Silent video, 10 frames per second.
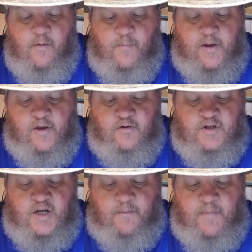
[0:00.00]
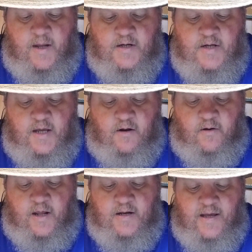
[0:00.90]
but you shall meditate
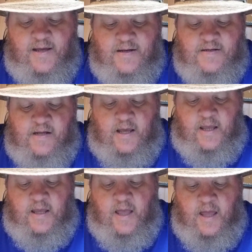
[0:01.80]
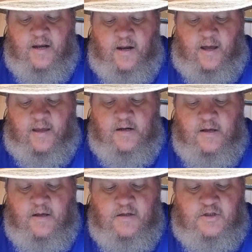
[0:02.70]
on it day and night,
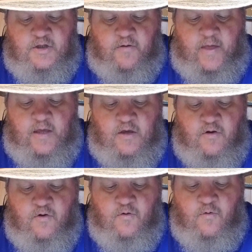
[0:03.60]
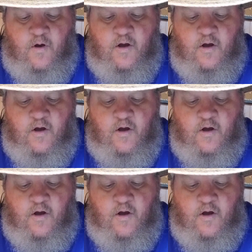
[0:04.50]
so that you